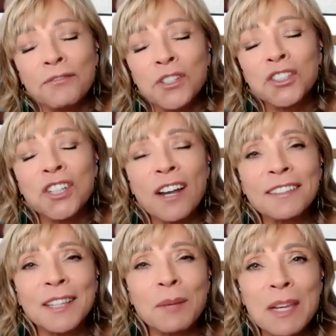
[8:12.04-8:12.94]
And if you
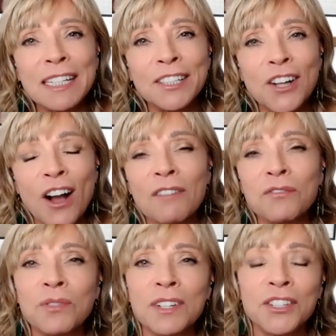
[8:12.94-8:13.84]
start the meeting
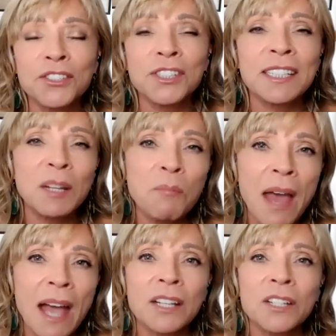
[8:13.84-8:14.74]
off with you're
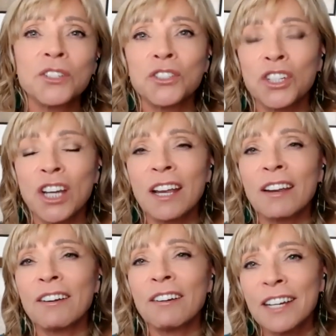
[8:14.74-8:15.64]
sitting back in your
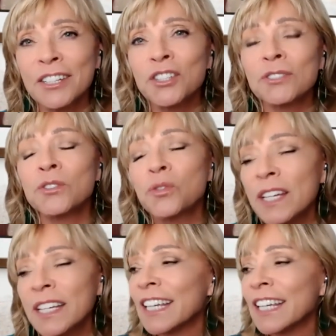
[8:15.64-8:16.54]
chair and
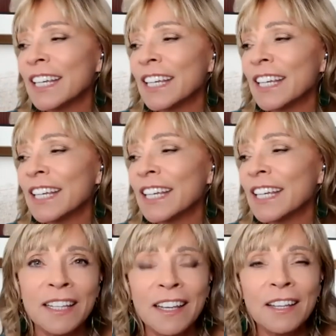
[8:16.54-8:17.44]
you're drinking
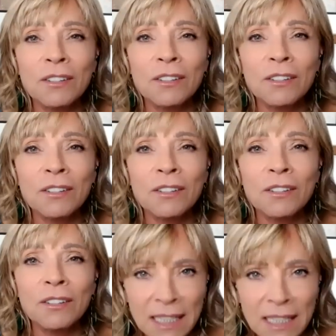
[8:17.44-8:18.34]
coffee,
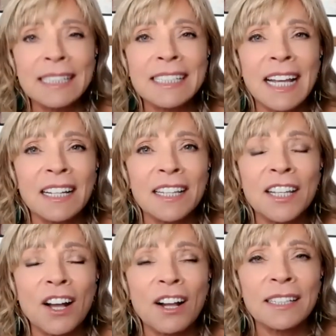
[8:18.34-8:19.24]
you're immediately
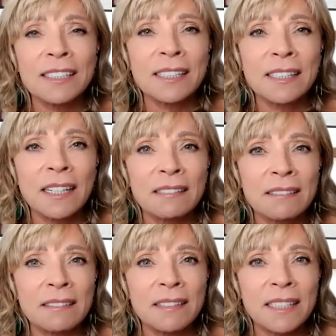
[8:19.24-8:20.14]
telling the audience
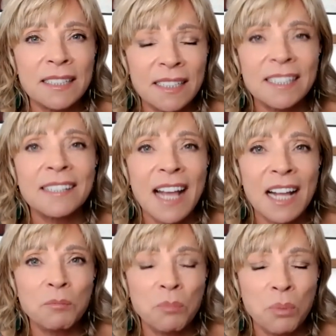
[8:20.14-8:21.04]
that this
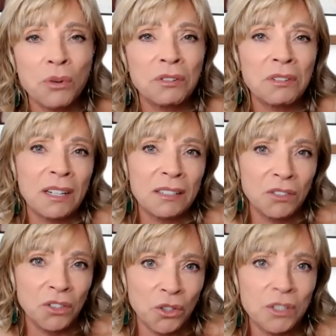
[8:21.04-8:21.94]
isn't that
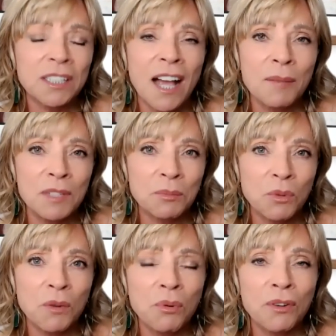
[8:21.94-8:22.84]
important and your
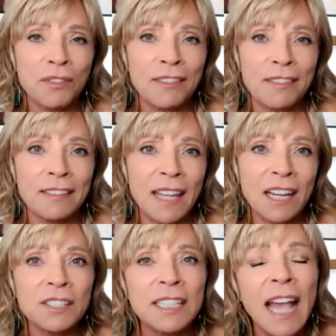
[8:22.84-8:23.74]
time is more important
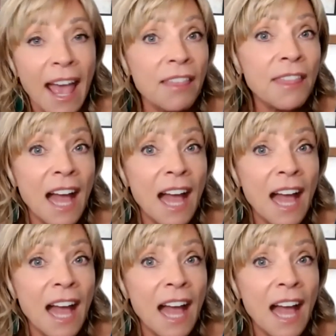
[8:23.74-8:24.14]
than theirs.